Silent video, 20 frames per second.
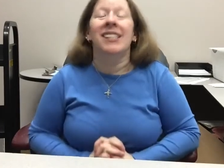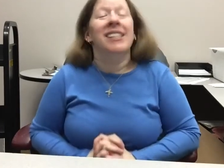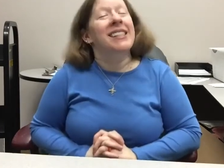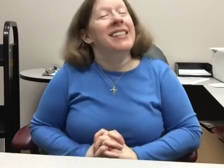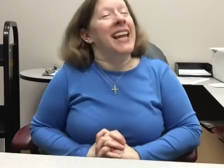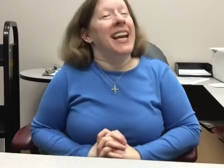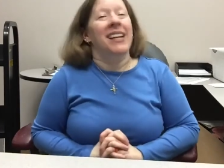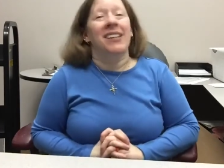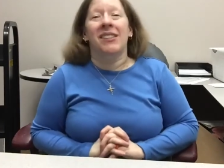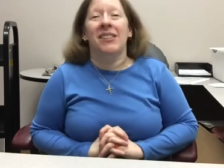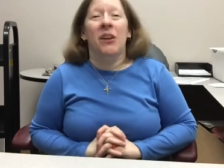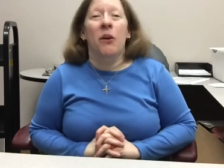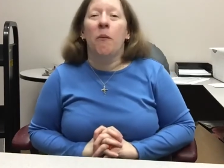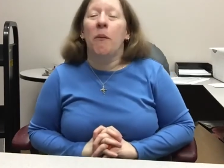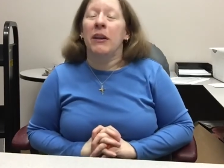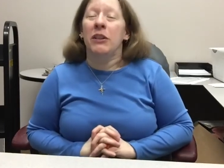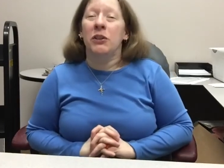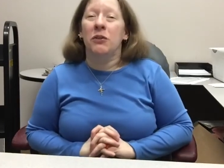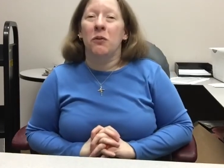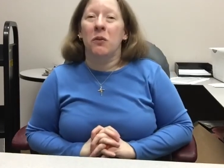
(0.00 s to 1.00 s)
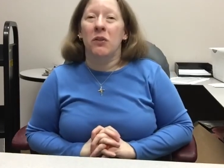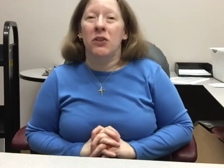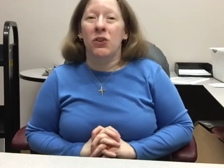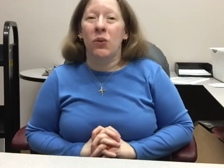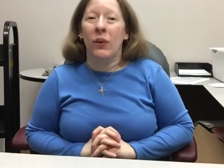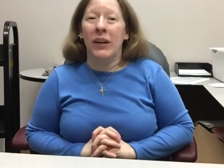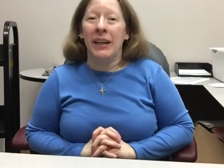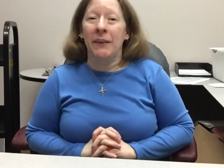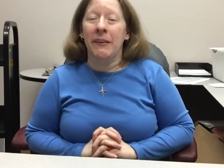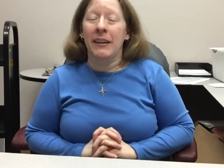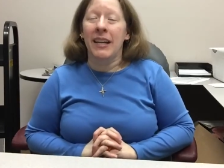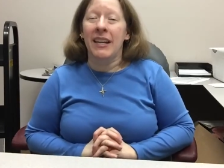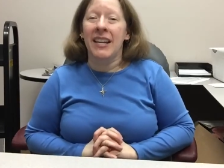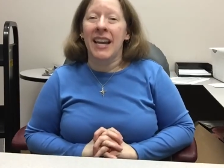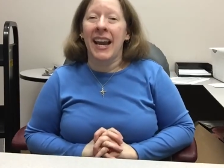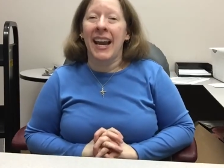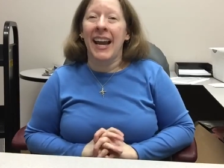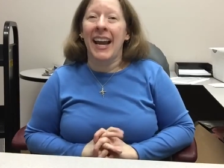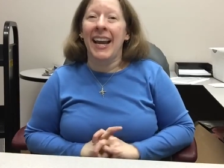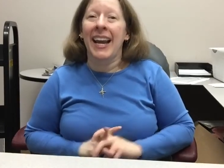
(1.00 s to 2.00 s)
Thanks so much for joining me
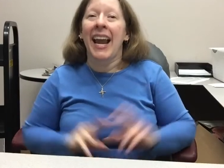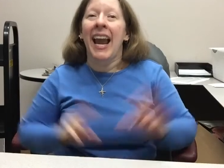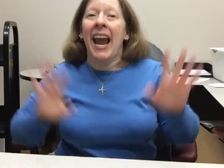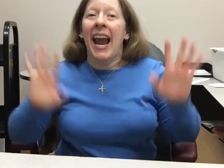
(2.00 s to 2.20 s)
today,